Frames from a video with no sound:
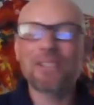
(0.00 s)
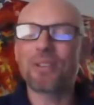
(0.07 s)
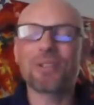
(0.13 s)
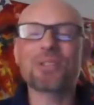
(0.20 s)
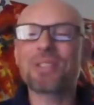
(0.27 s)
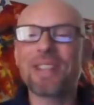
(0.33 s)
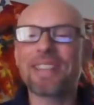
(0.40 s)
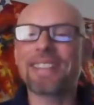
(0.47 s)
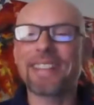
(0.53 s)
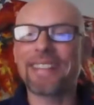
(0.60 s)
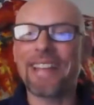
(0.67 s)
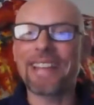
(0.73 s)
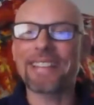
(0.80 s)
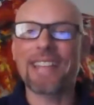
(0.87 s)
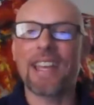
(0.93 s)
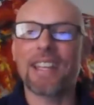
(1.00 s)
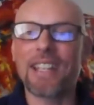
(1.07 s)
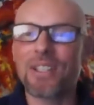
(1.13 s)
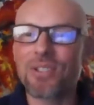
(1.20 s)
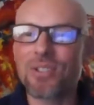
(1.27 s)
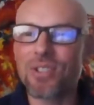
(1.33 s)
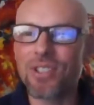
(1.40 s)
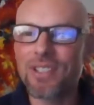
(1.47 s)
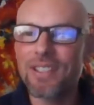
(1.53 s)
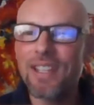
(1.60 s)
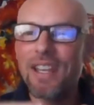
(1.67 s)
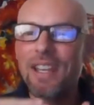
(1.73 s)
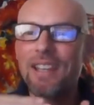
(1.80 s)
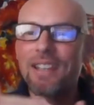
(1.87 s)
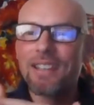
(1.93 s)
There's nothing like that. It's just
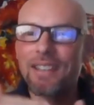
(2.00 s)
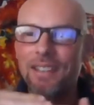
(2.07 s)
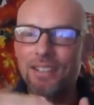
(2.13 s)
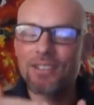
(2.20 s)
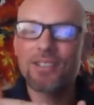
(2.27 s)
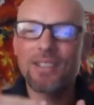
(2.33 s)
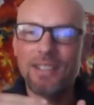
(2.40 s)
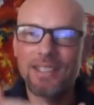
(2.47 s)
the,